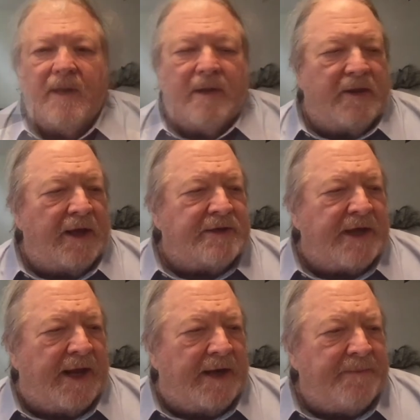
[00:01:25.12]
Thanks,
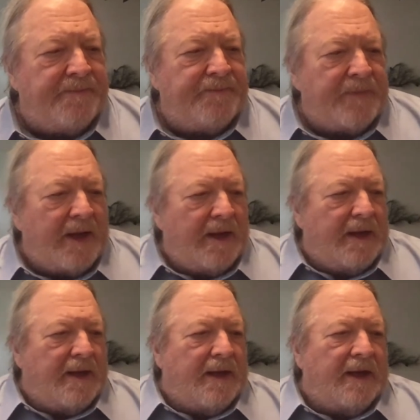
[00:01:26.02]
Alan.
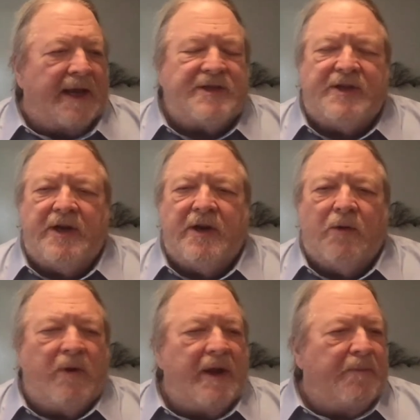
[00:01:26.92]
Last
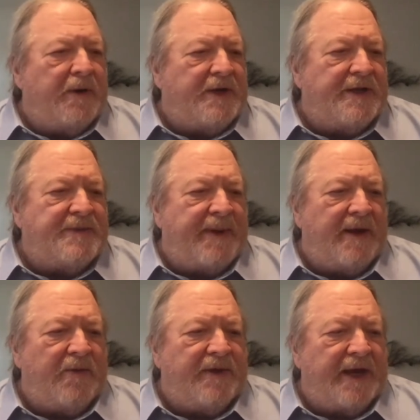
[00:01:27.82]
year, we
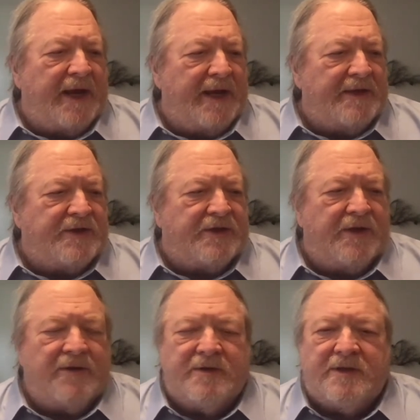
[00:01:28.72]
participated with Diane's
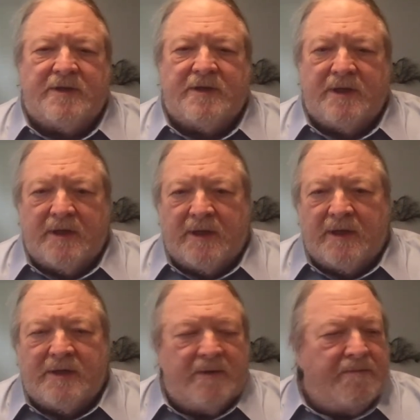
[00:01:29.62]
students
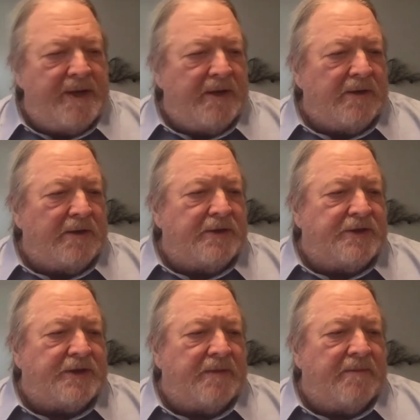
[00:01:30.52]
to build
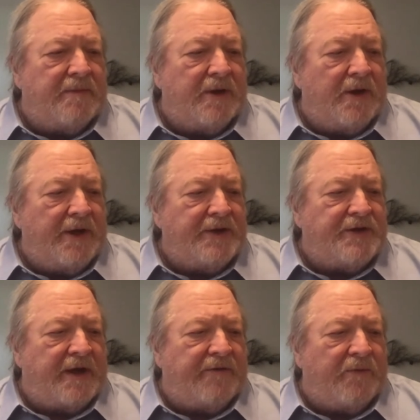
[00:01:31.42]
some learning
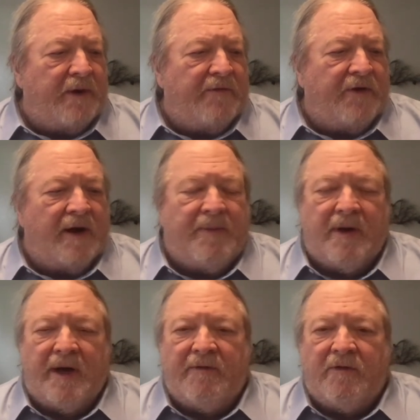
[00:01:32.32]
software for
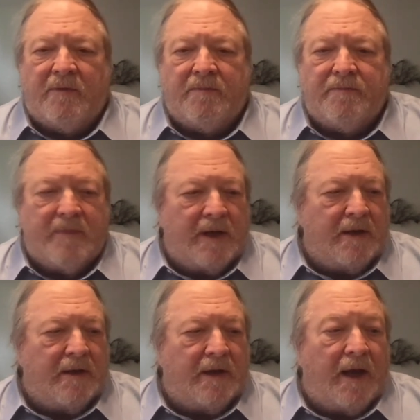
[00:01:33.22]
upper level
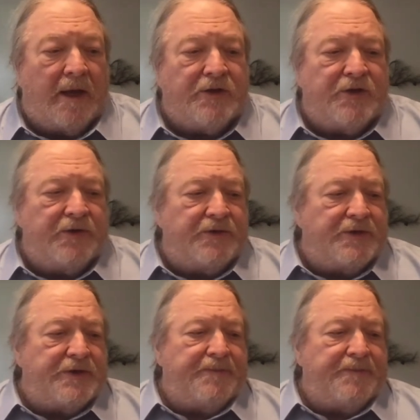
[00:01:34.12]
college students.